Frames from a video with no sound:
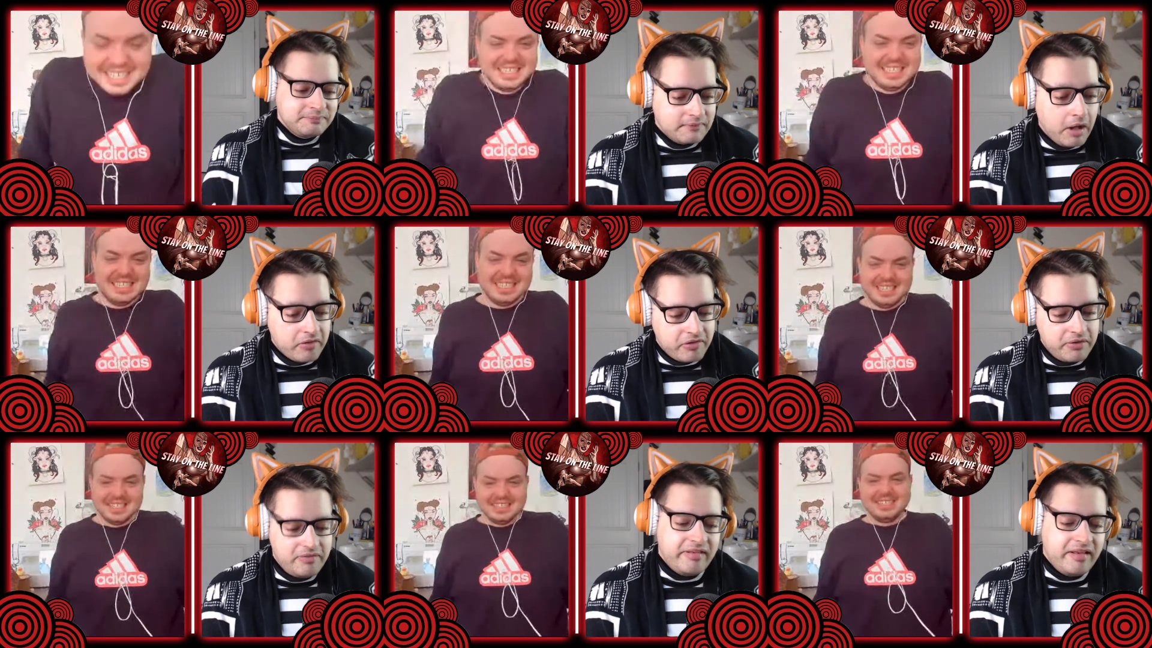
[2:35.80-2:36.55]
Speaker 1: Also,
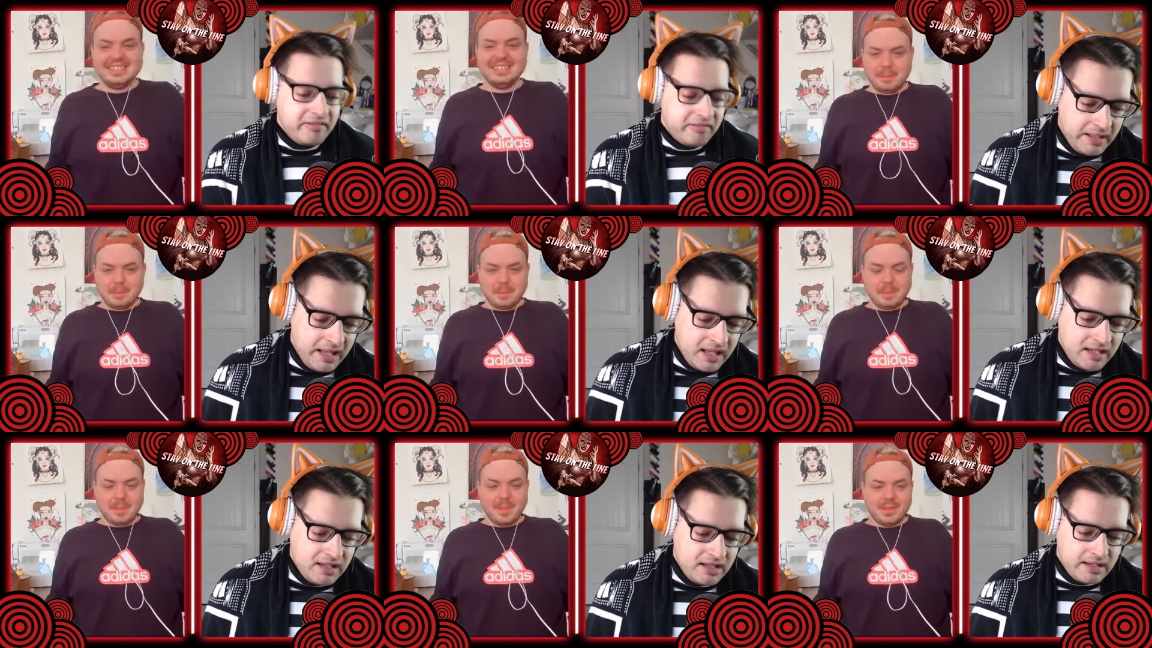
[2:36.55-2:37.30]
it says
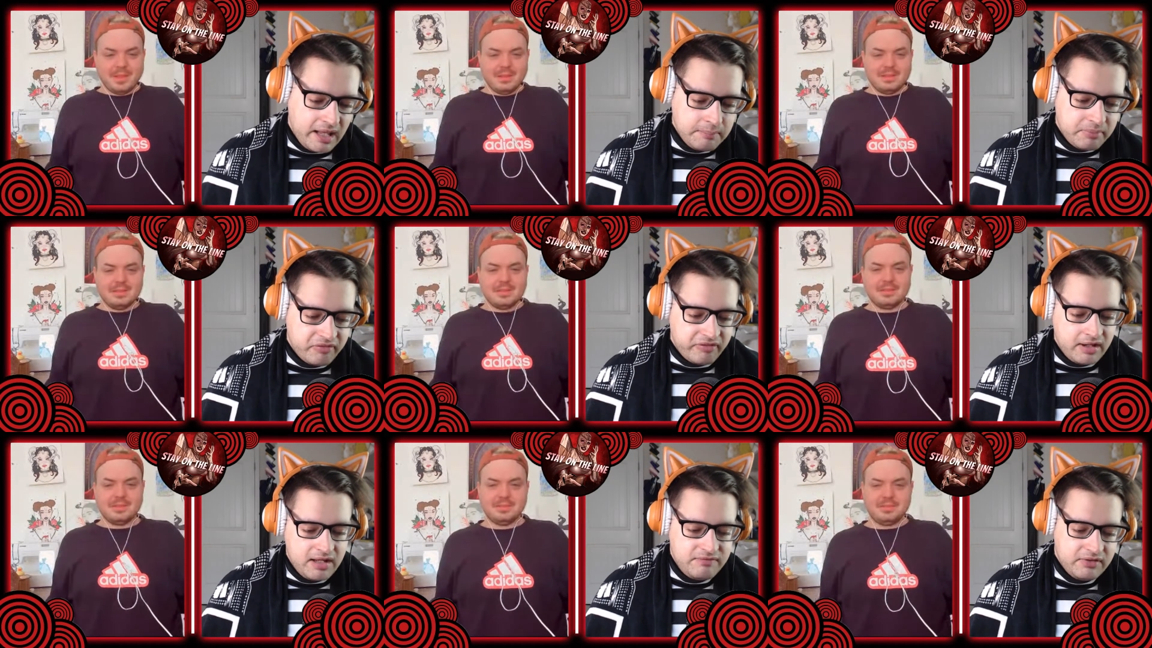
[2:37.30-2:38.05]

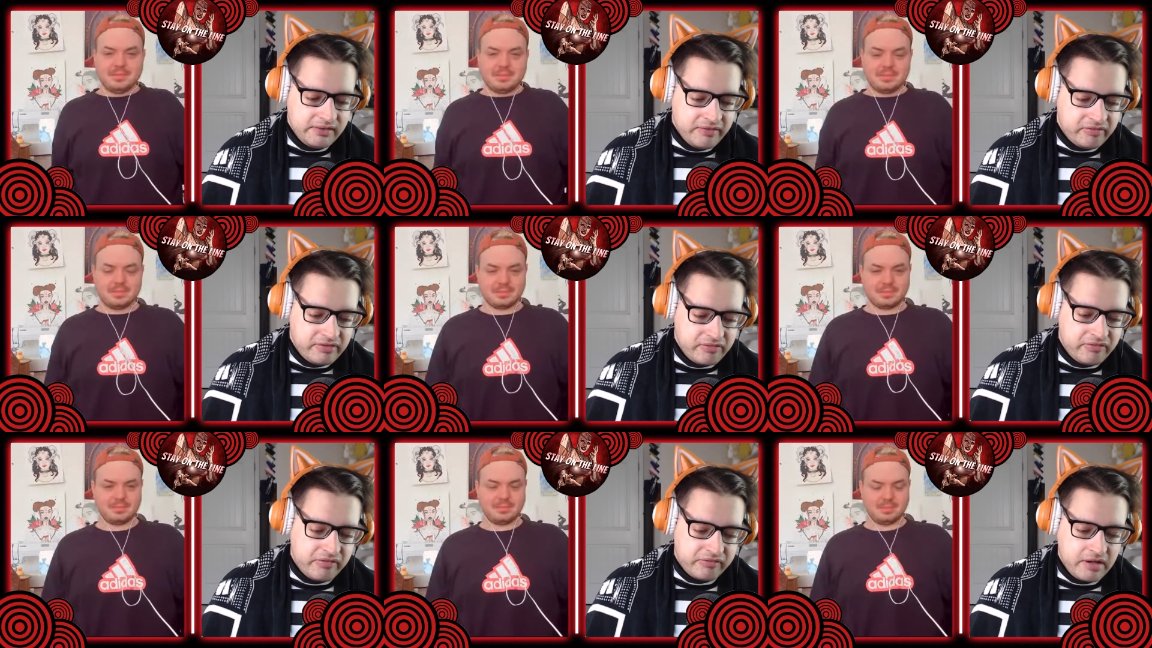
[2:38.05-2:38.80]
89% of your listeners
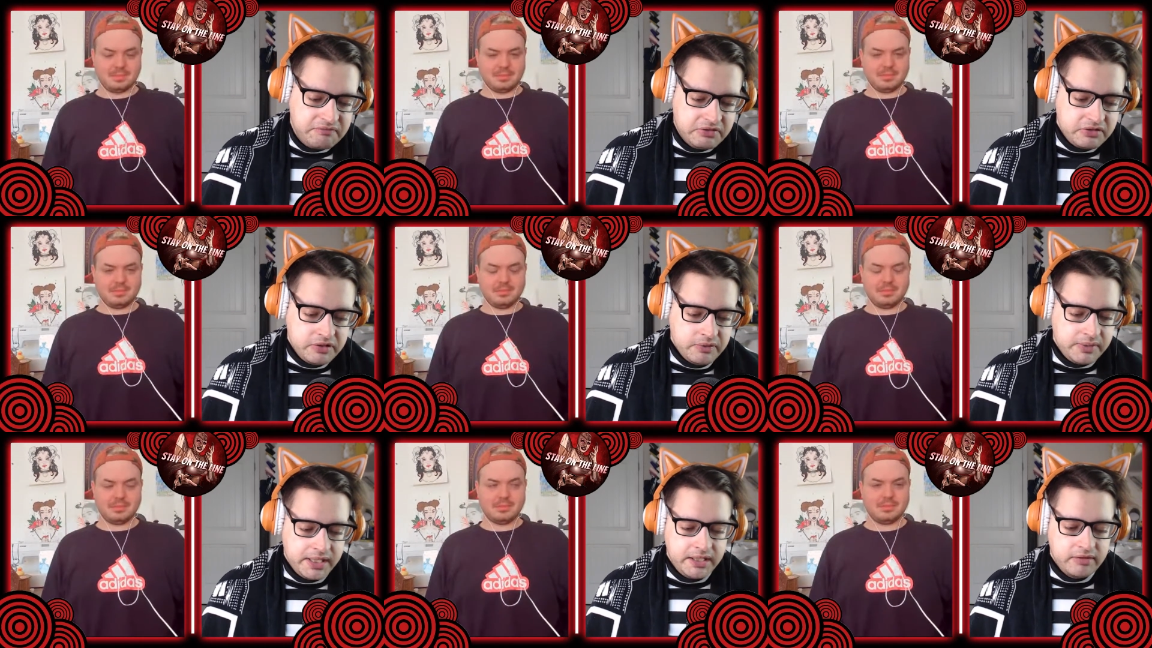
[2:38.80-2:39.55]
discovered you
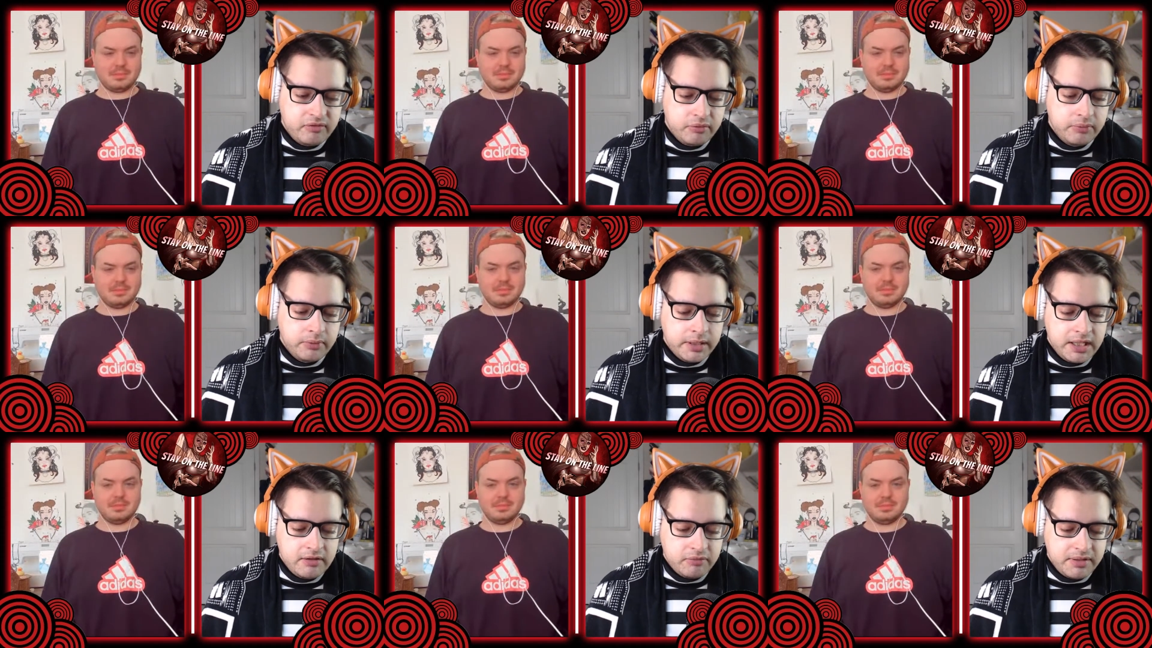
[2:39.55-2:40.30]
in
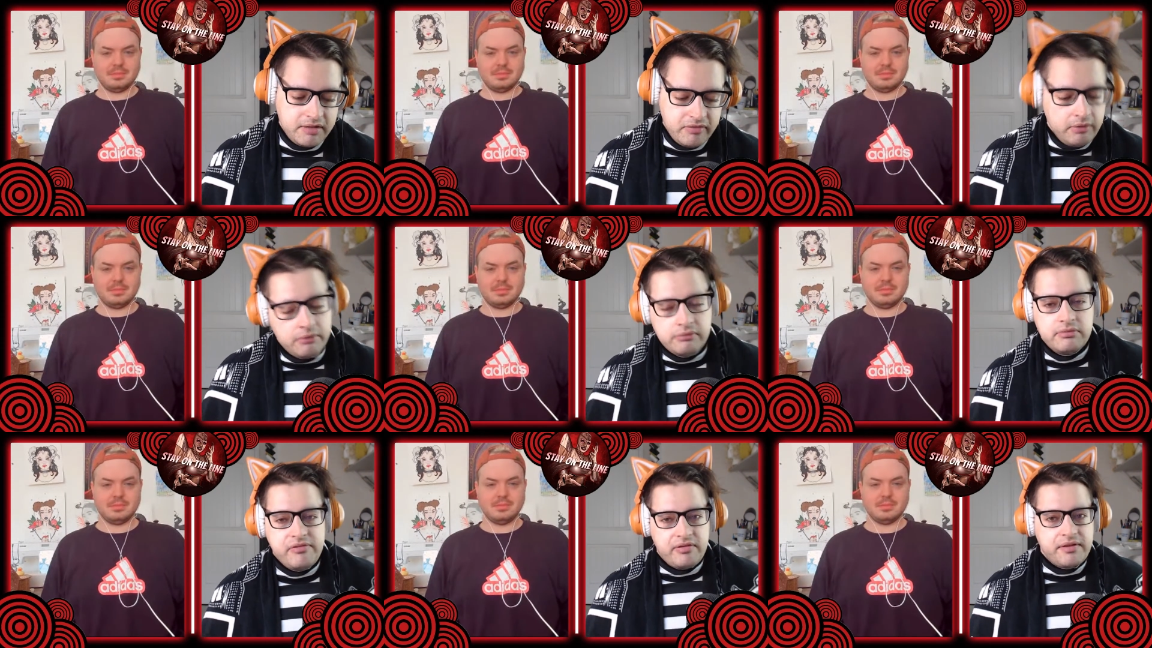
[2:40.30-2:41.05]
2022.
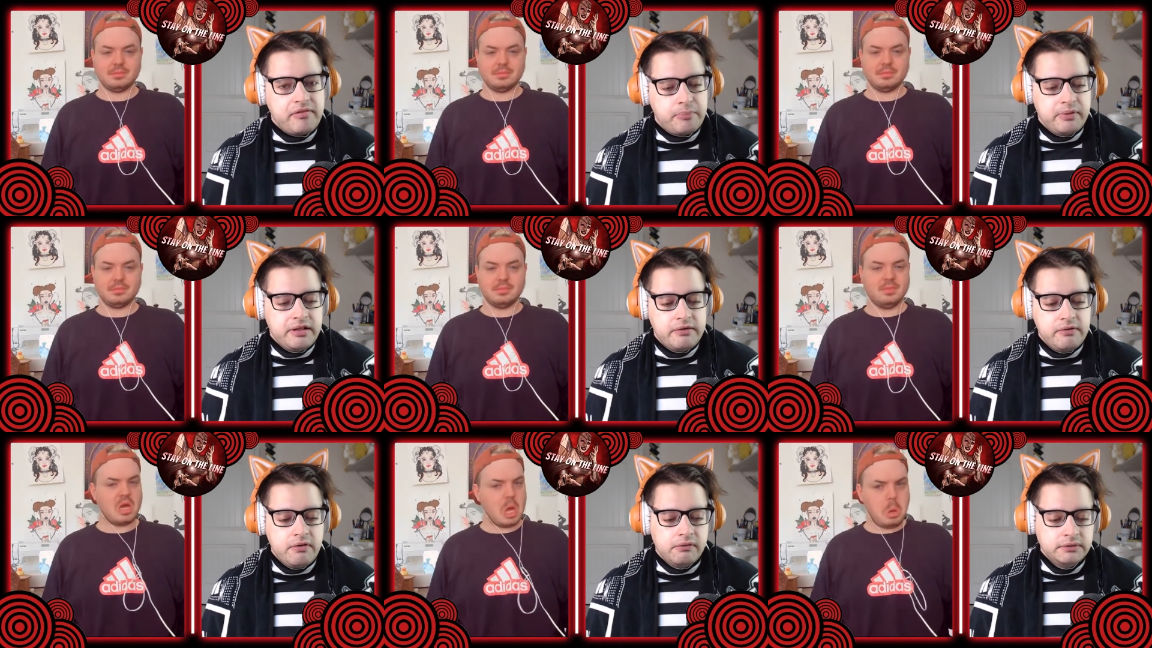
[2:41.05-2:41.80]
So that's pretty
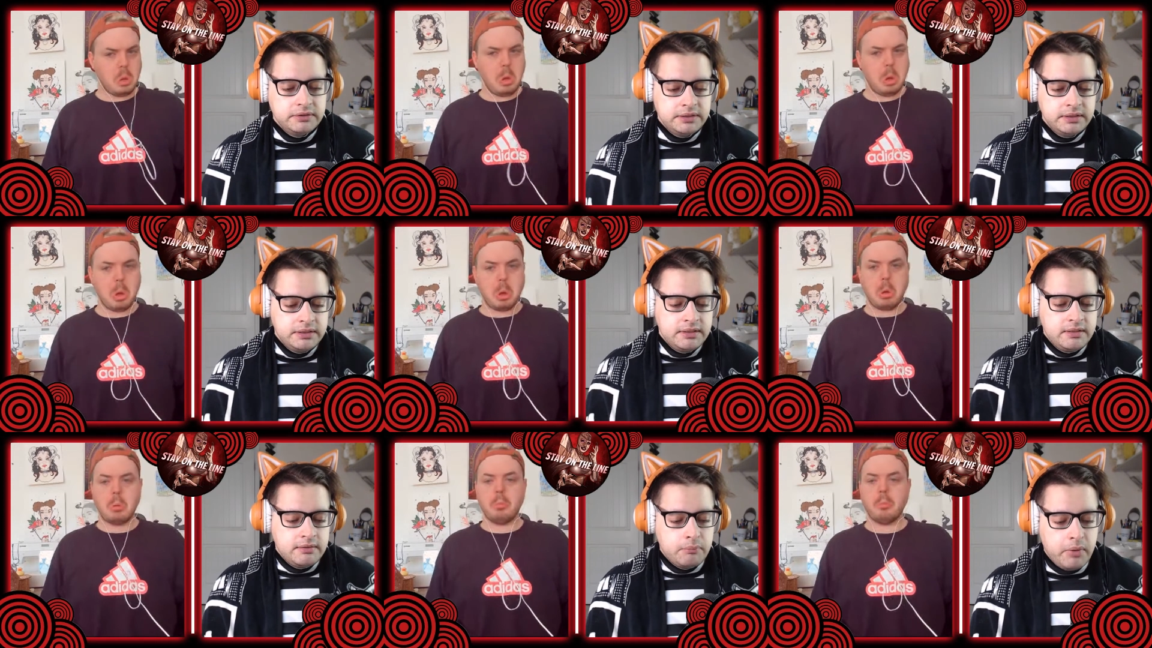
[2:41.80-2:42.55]
cool. Huh.
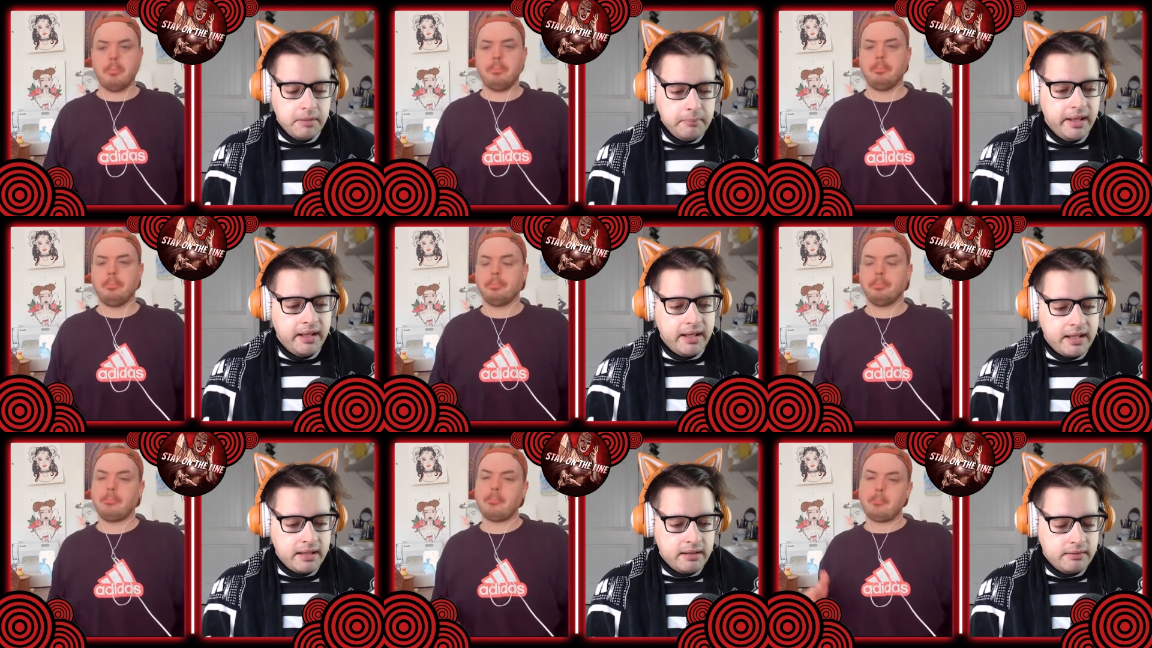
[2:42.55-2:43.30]
One of
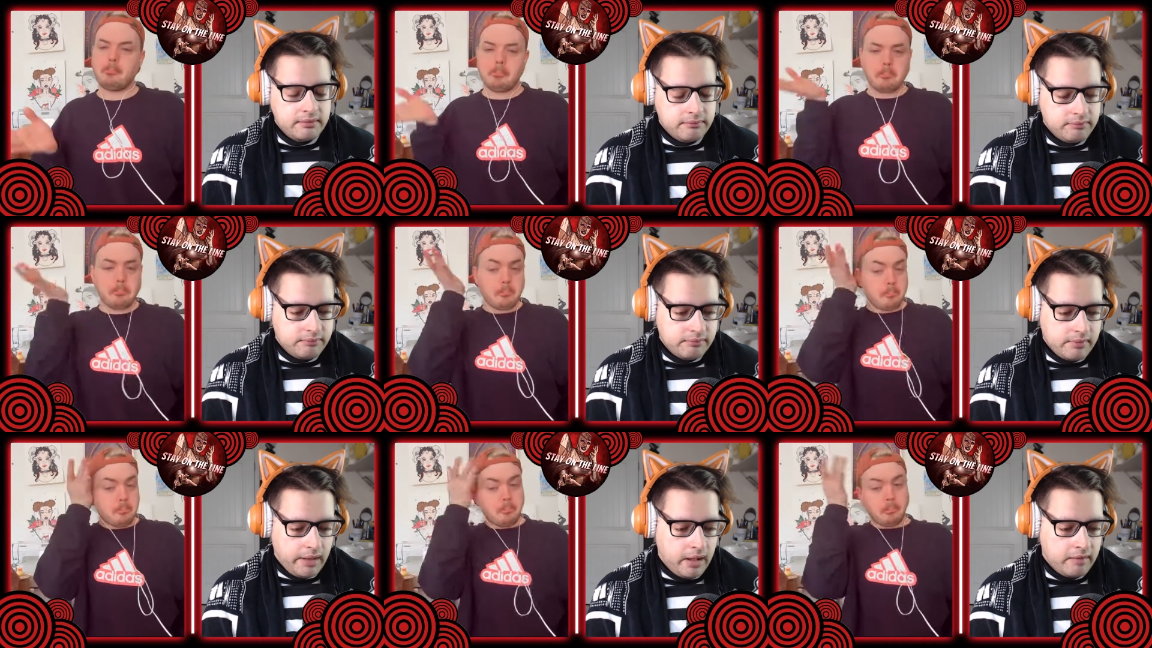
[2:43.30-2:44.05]
my,
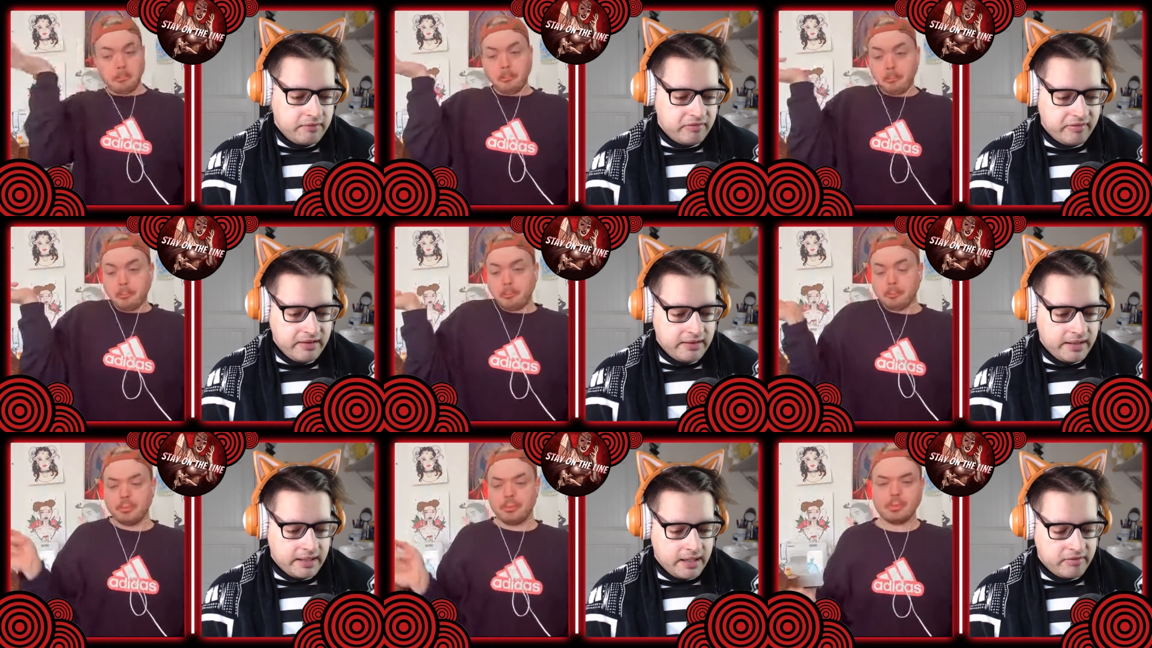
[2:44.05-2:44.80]
obviously,
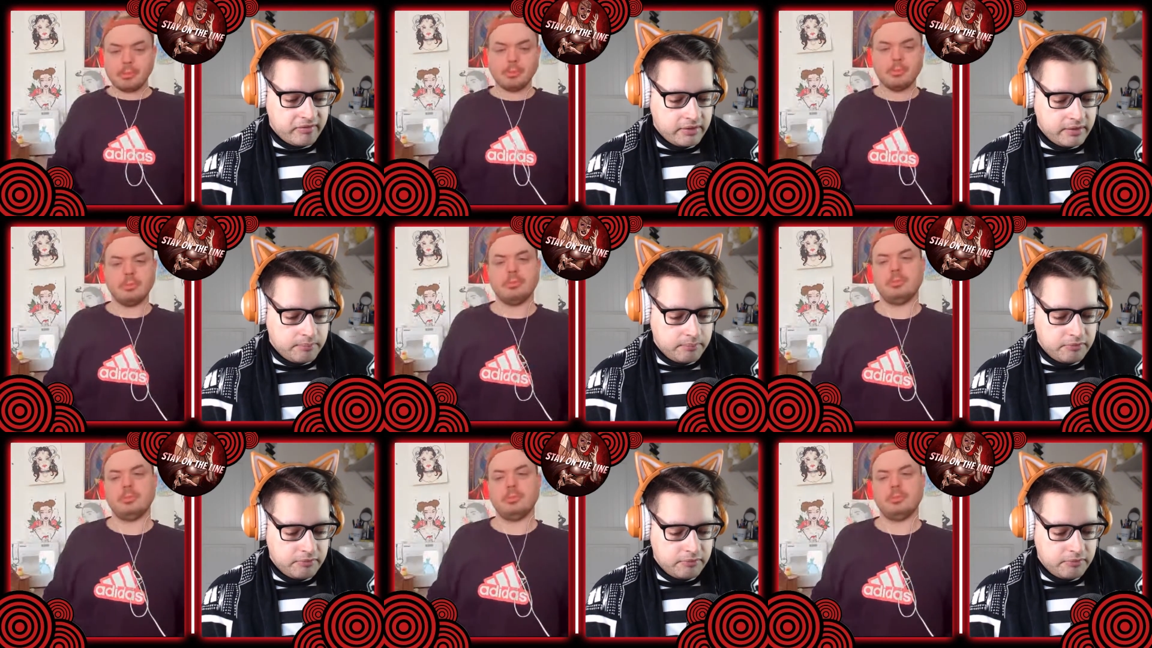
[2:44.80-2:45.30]
like, I started